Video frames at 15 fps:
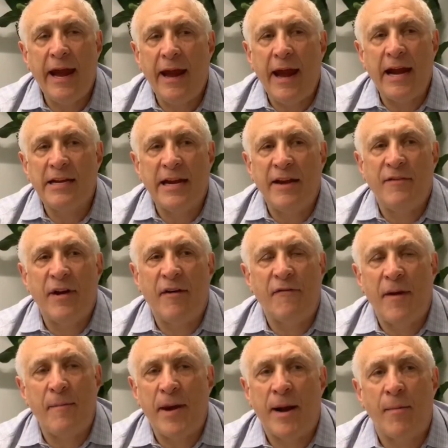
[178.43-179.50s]
And even if I
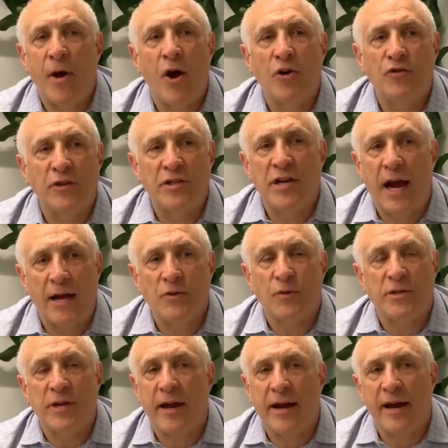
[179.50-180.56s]
met him 100 times, which
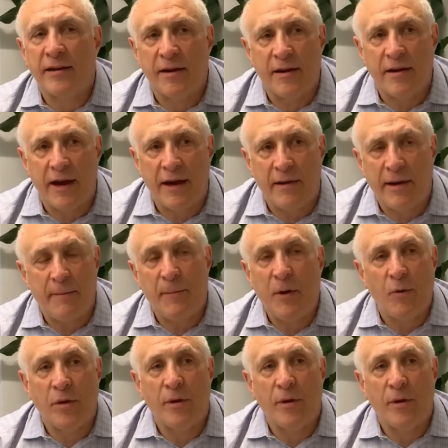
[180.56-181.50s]
I got to be with